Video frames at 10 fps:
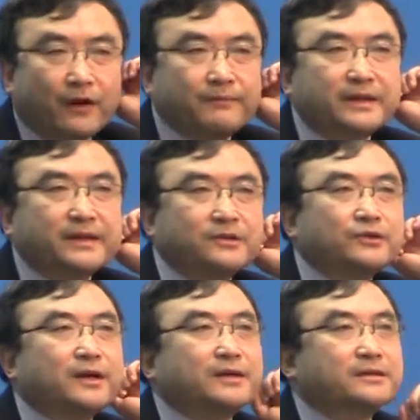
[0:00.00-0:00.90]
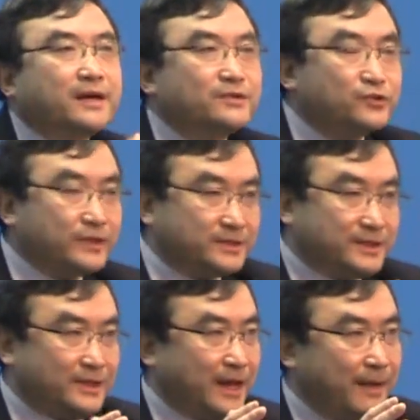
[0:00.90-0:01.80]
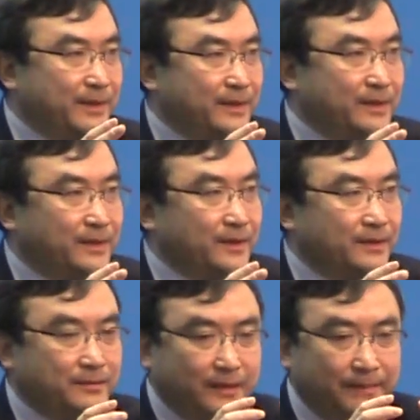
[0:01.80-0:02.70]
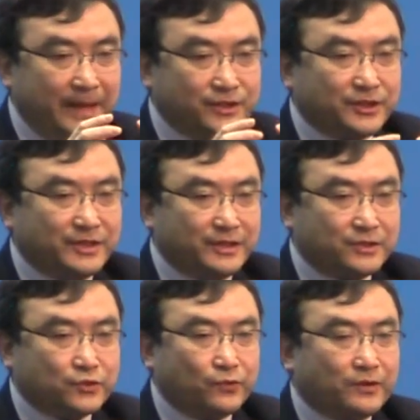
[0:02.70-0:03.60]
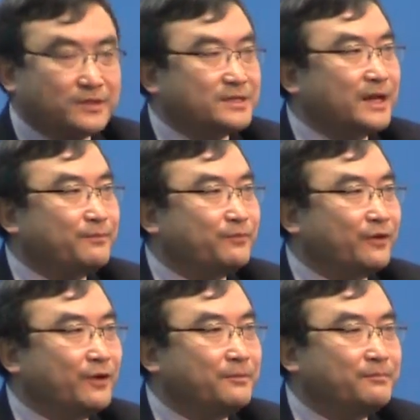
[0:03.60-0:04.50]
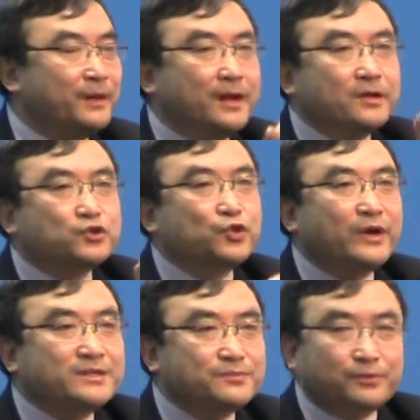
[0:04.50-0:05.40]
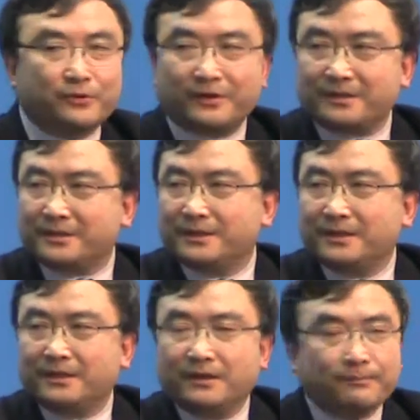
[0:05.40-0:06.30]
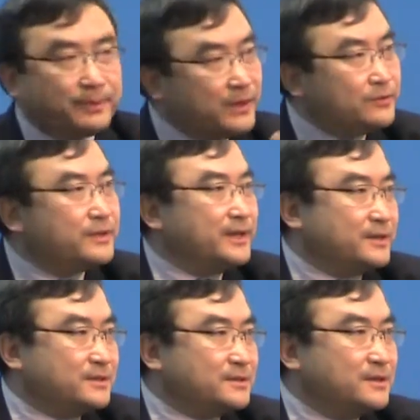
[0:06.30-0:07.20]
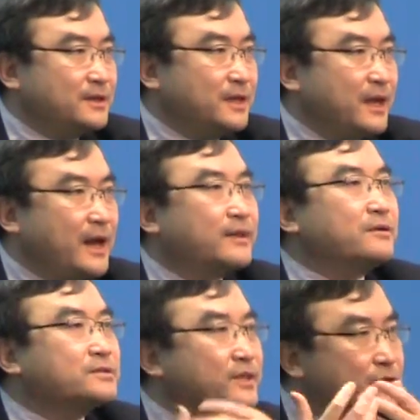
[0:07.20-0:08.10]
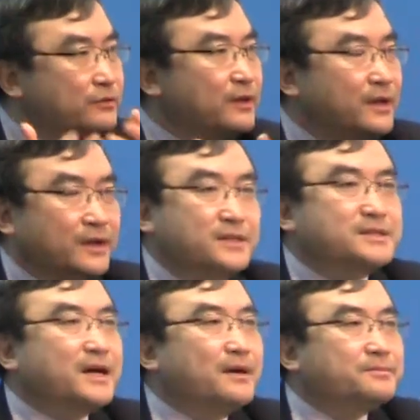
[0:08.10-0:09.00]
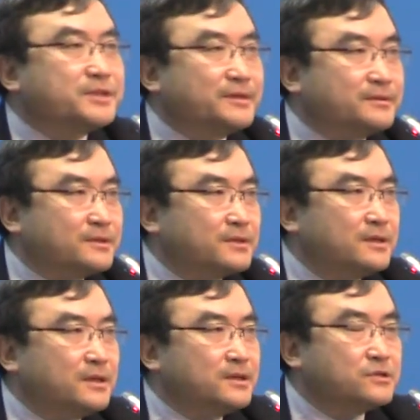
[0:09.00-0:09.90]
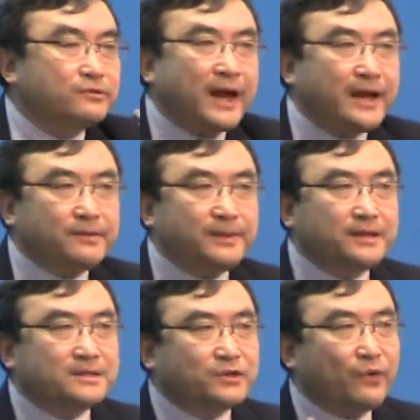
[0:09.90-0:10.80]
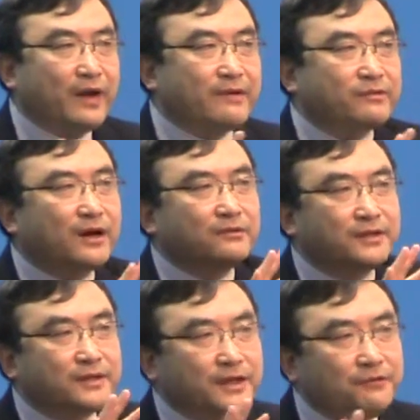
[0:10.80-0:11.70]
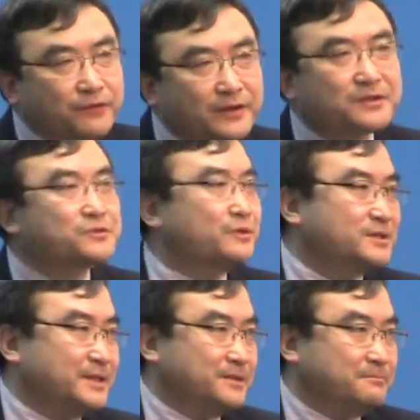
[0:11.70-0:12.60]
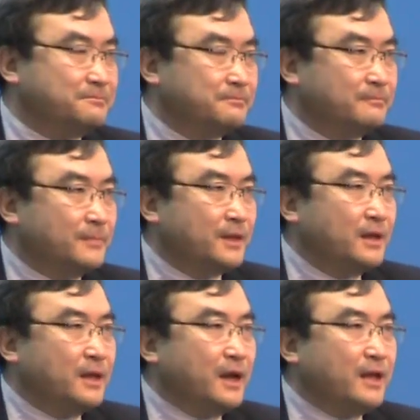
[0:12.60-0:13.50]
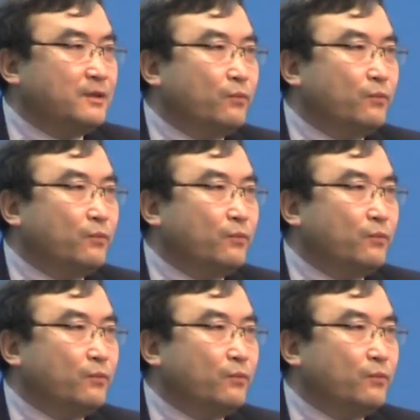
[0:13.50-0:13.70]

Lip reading: industrialized countries, the major source come from transport, building, and also consumption. So that means you have totally different sources. And